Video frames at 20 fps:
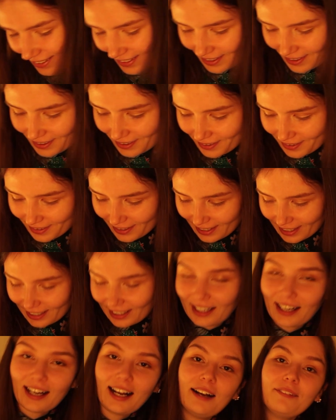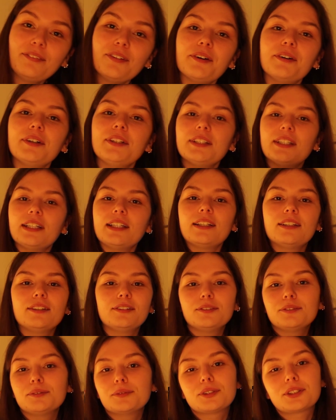So uh, I have no idea
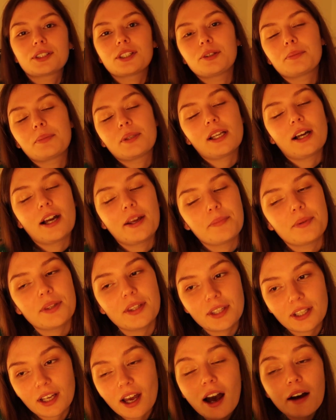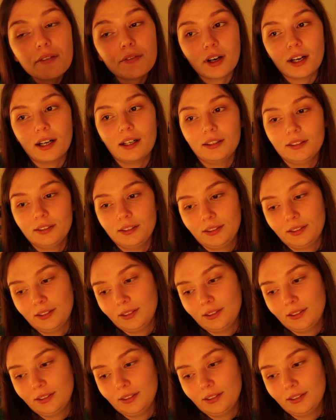what it's going to be like, but the cover,